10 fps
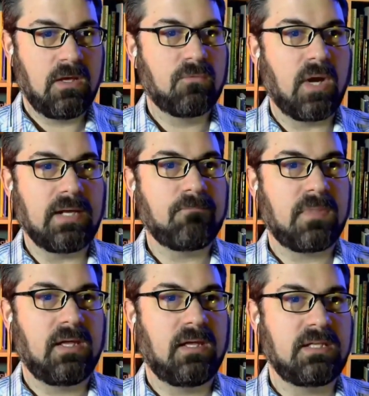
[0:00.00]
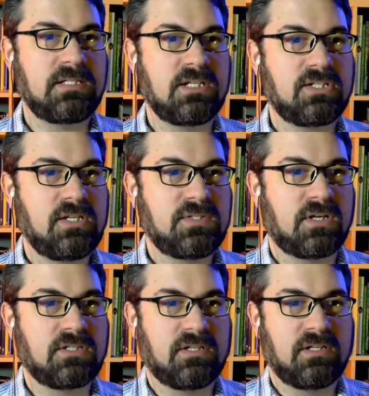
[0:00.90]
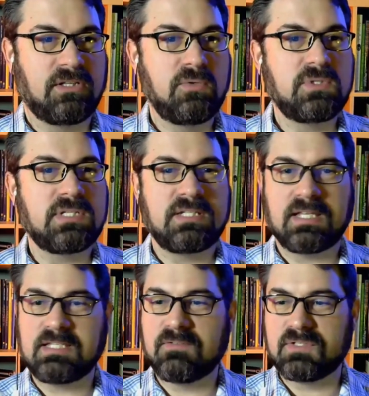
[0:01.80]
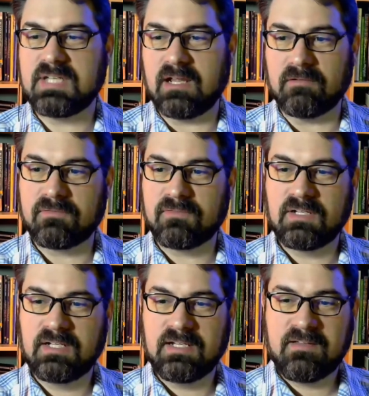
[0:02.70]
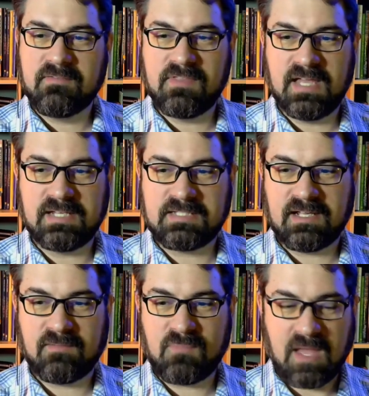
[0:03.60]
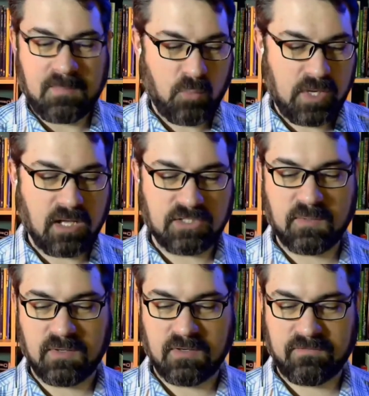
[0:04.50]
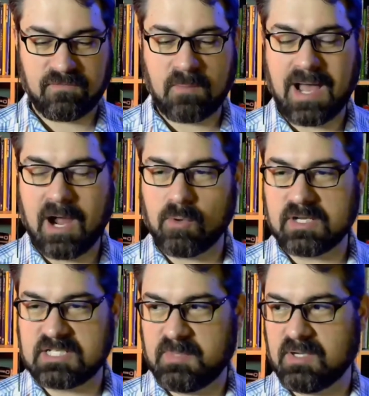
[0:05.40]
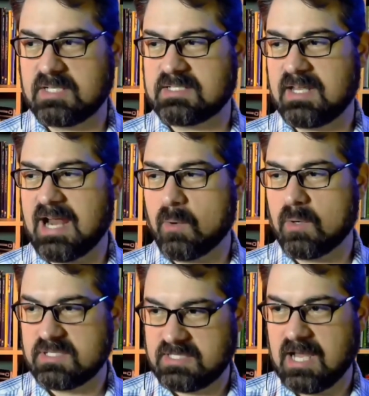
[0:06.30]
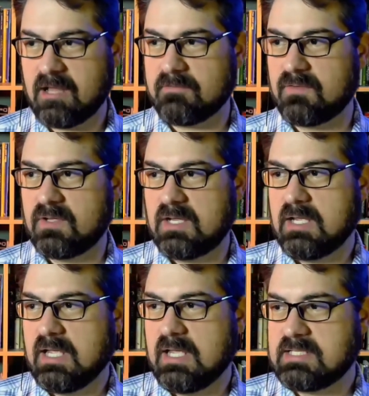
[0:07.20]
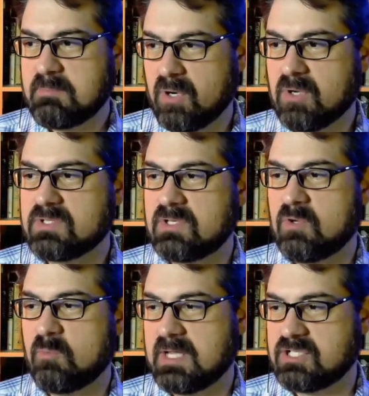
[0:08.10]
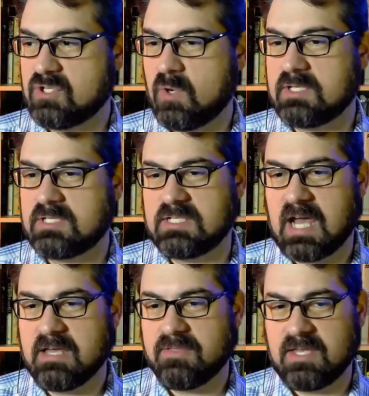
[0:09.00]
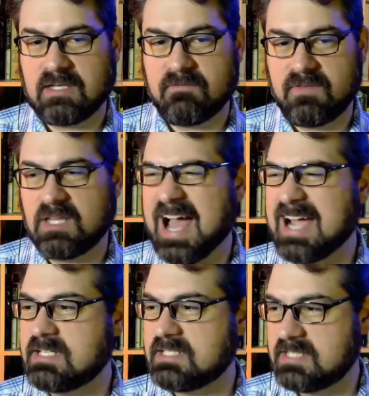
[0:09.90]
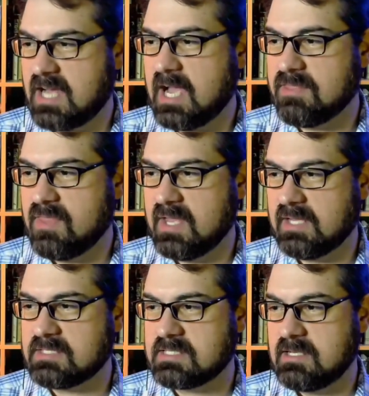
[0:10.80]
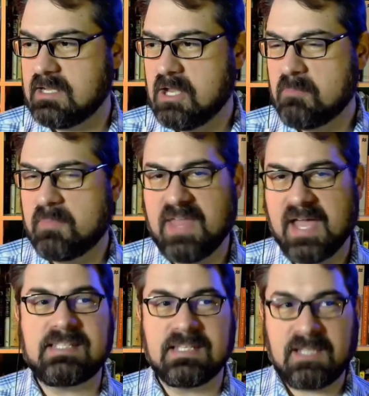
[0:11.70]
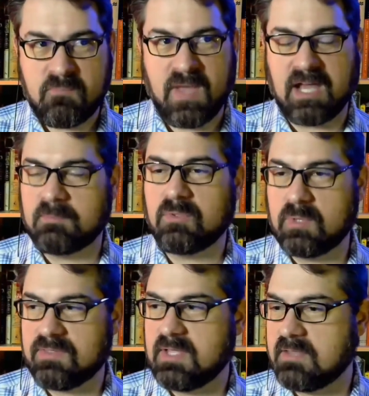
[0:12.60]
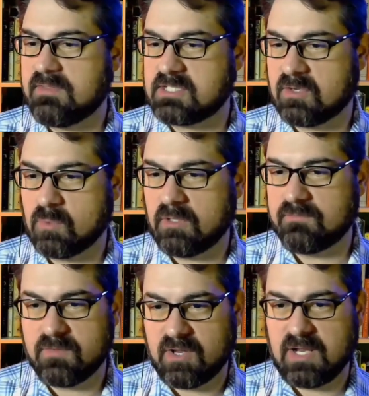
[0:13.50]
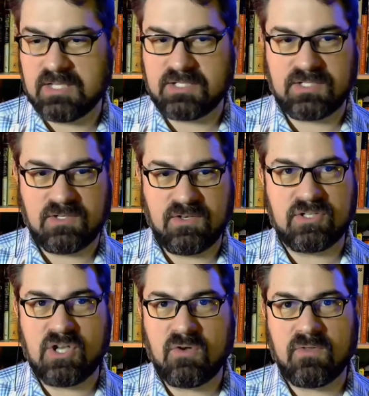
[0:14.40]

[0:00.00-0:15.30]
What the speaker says: Right. Essentially, you start to lose a sense of self. That I mean, we all know it from our experience that our self is a person who makes choices. I think and feel. I decide things, but that's incompatible with the atheistic worldview. There's